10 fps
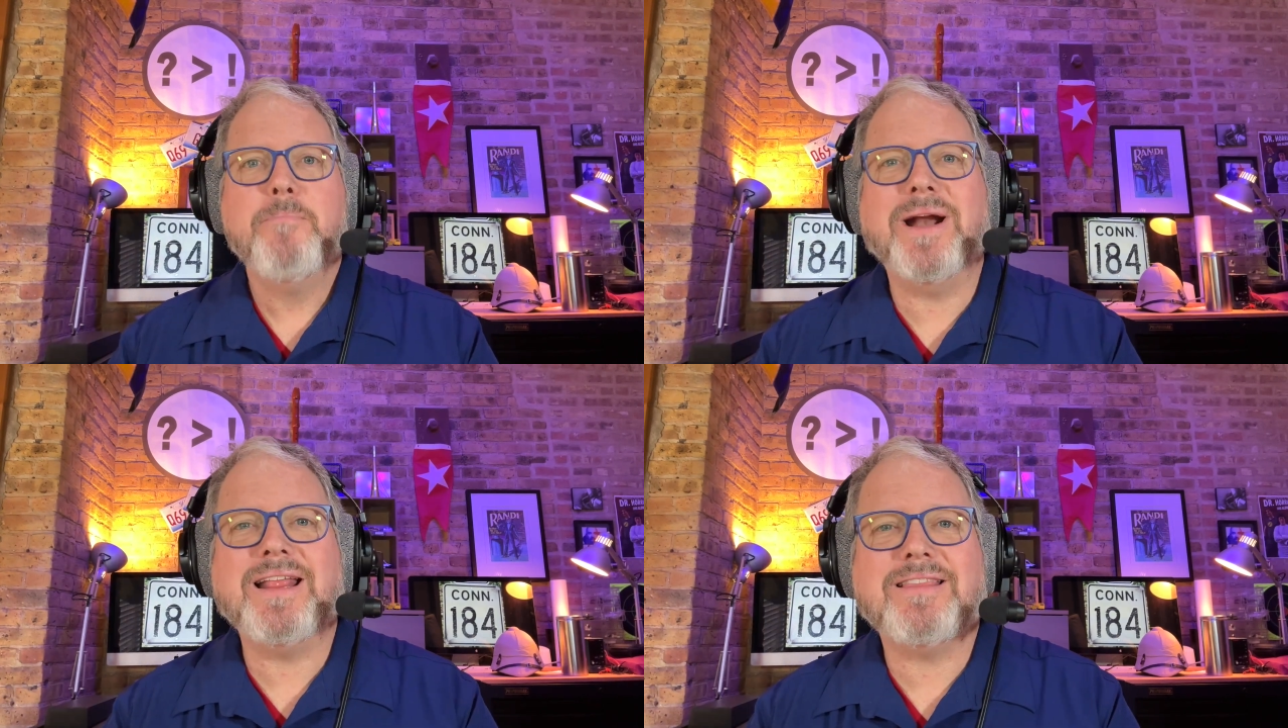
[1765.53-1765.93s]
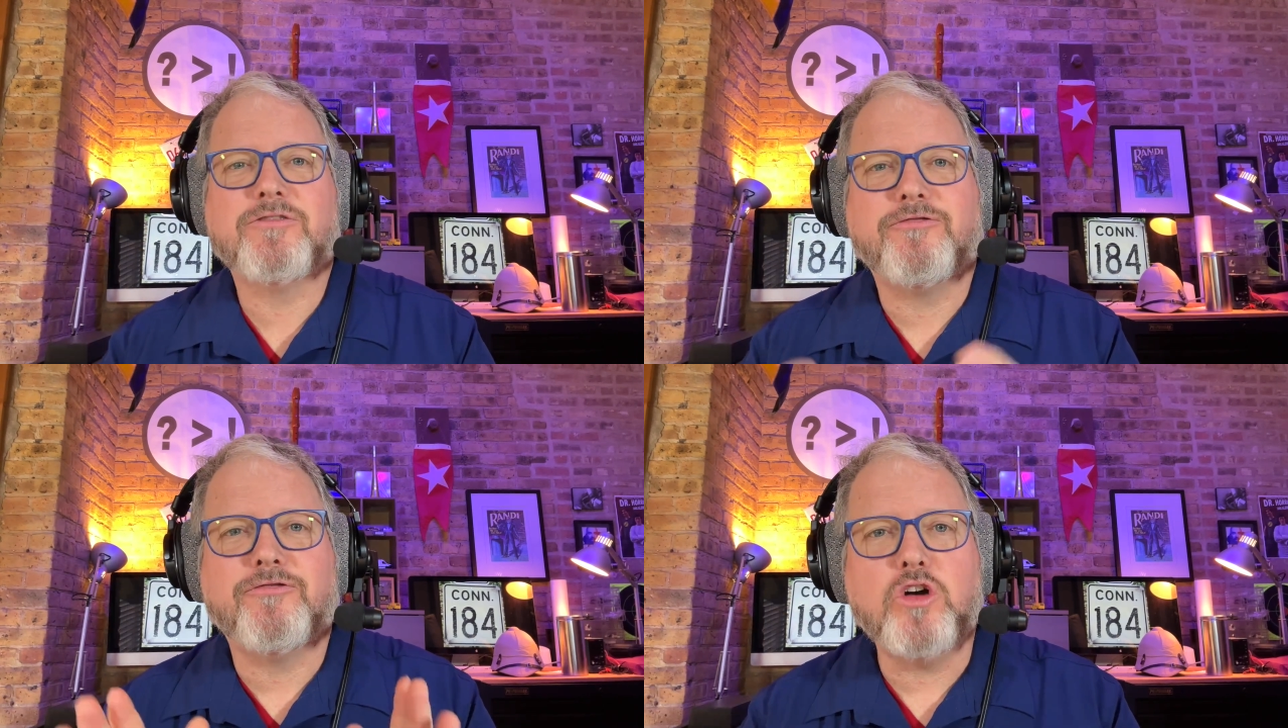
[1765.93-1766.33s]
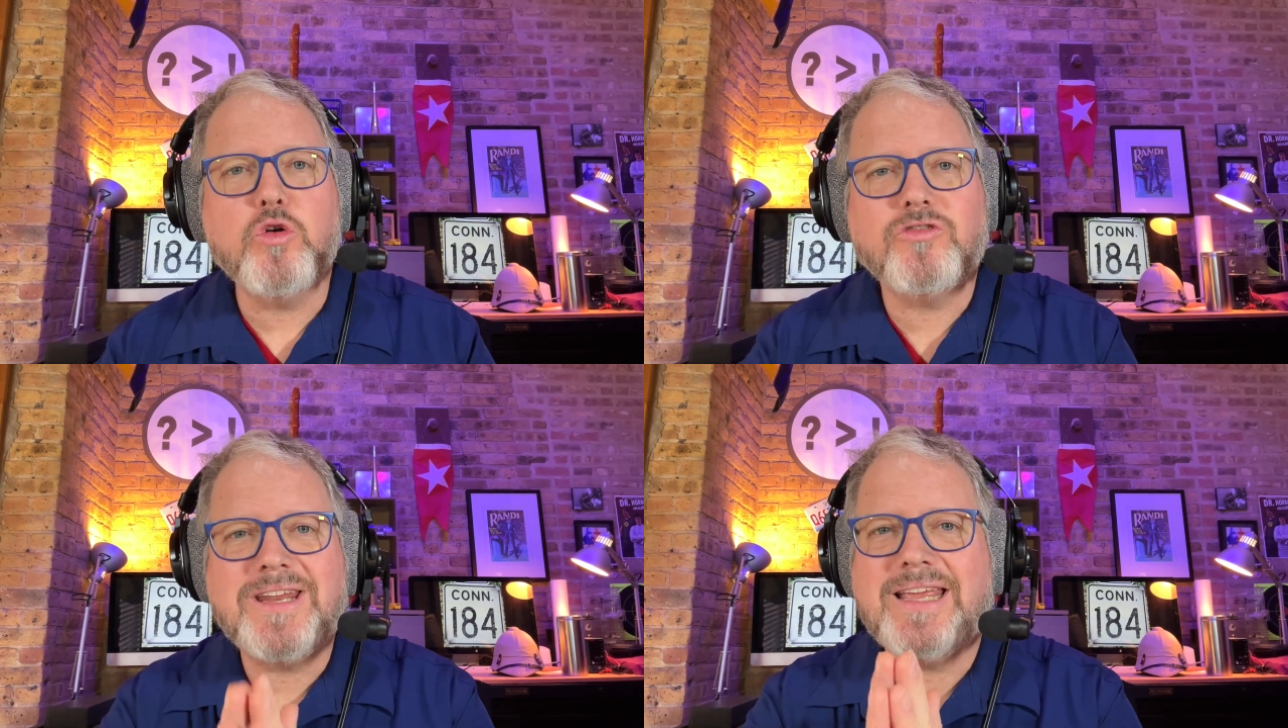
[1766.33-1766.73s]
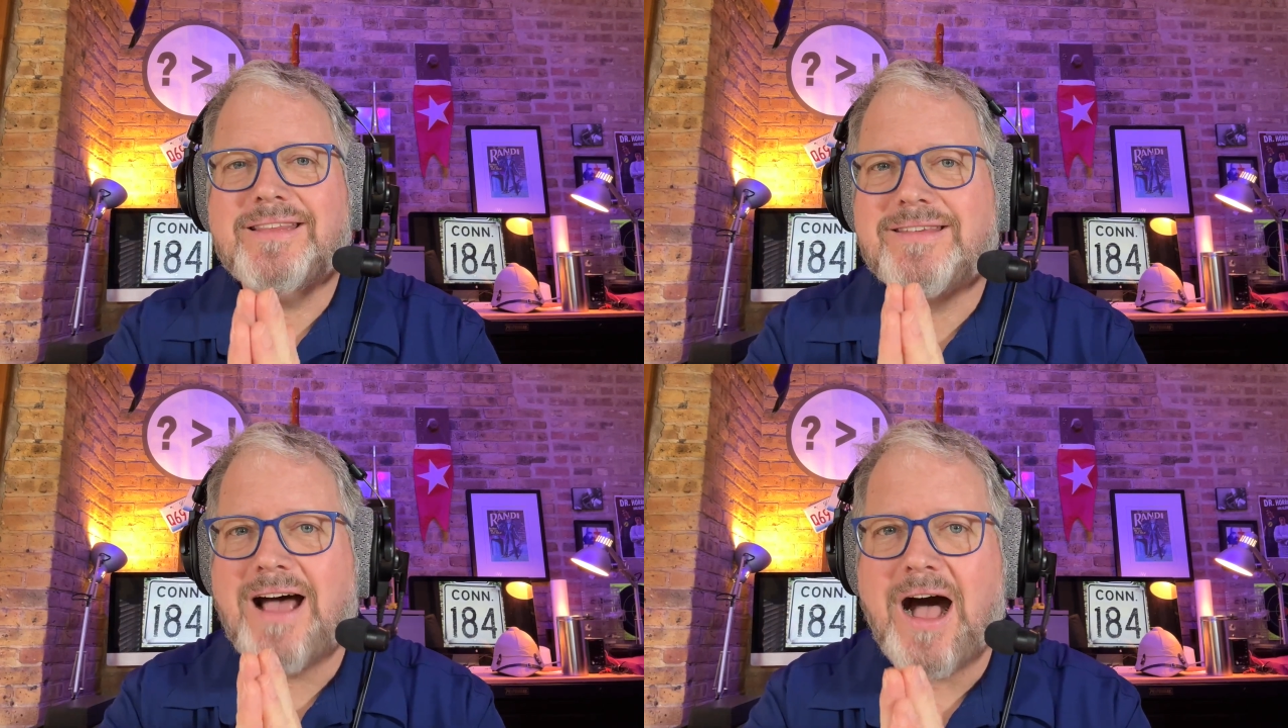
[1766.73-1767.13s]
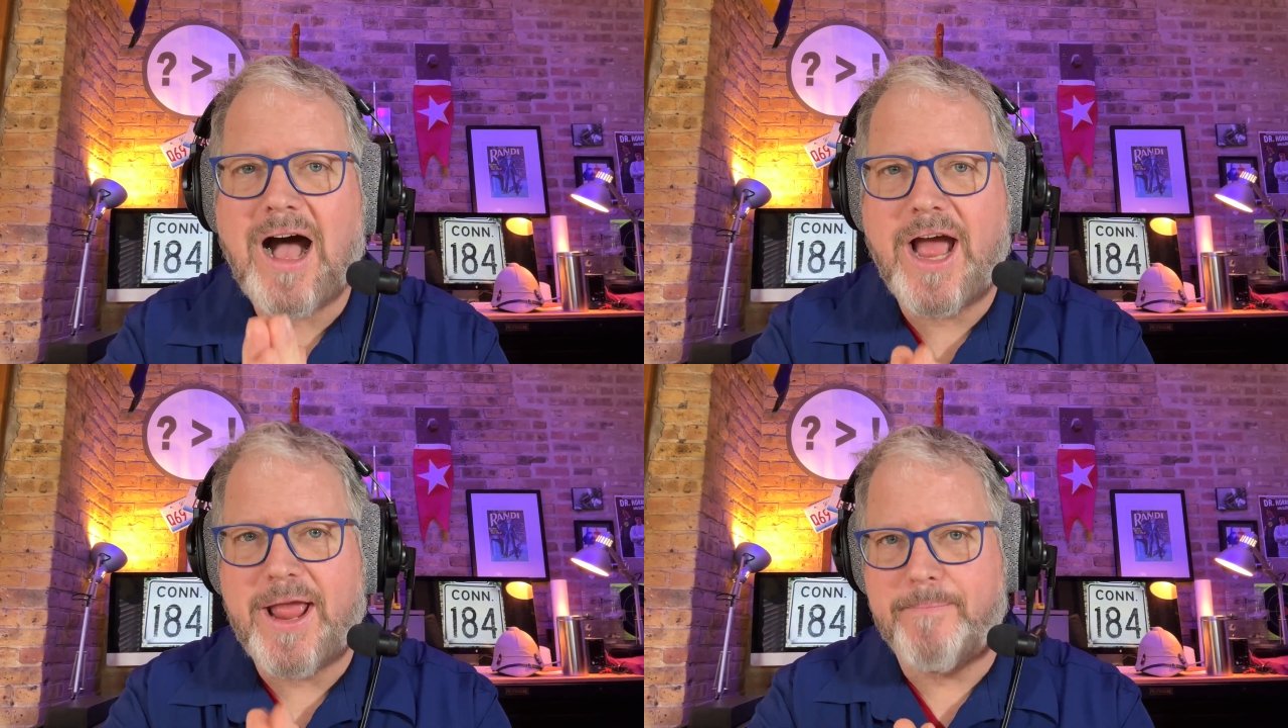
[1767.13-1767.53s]
But it's frozen in
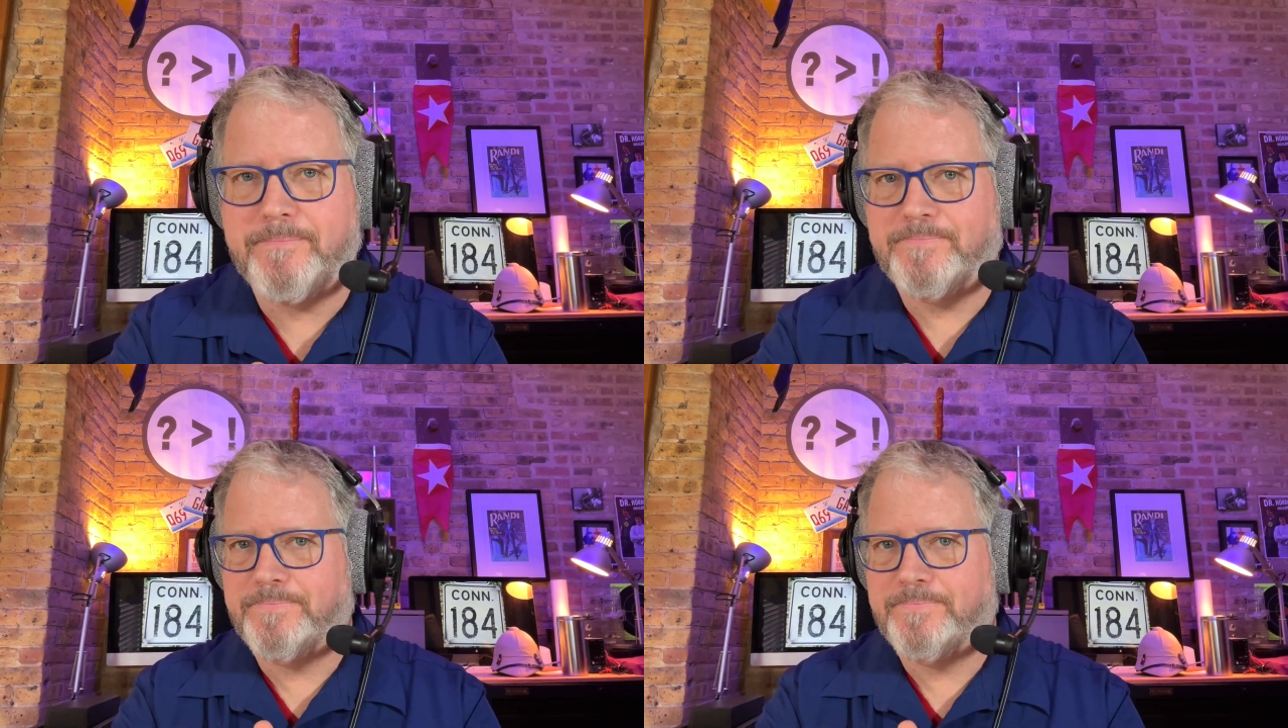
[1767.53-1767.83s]
time.